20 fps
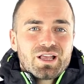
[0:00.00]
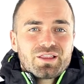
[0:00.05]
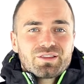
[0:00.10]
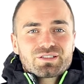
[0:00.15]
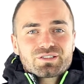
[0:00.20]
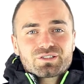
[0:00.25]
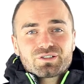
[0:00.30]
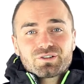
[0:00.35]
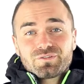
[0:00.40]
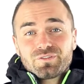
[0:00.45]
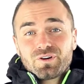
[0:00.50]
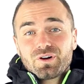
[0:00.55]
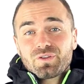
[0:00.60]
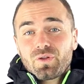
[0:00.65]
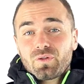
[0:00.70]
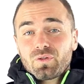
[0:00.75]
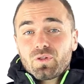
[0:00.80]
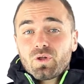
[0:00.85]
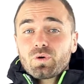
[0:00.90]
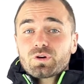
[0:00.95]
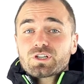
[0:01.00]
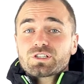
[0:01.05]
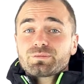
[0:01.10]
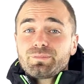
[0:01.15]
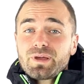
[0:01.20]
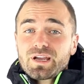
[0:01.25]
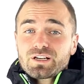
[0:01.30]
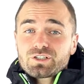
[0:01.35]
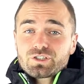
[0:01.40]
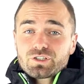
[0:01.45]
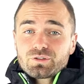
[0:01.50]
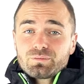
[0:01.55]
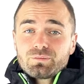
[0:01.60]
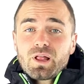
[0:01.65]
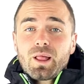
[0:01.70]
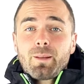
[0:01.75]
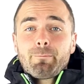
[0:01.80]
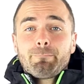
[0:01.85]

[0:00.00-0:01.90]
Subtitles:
this is going to fall in the lower spectrum,